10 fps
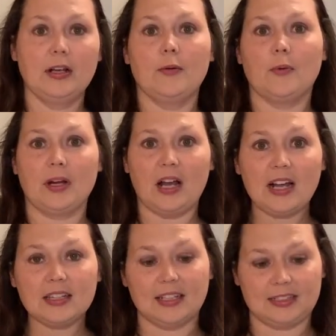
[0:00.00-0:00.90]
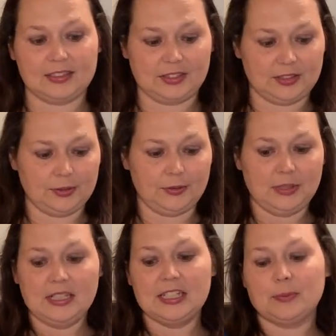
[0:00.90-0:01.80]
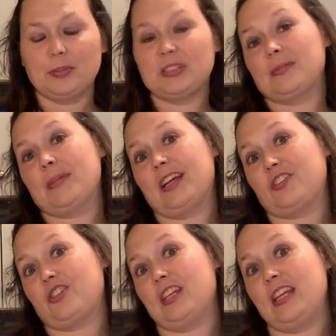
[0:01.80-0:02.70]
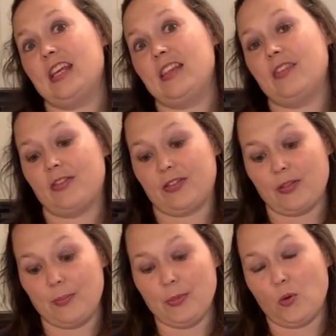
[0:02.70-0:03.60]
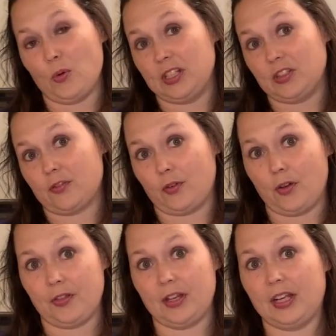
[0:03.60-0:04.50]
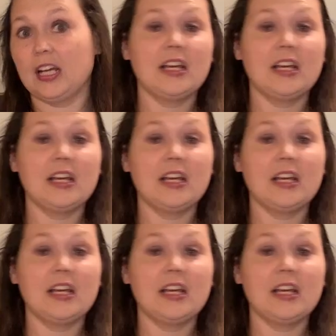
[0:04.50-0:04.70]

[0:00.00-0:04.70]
What I like to do is put some actually in the milk when it's frothing.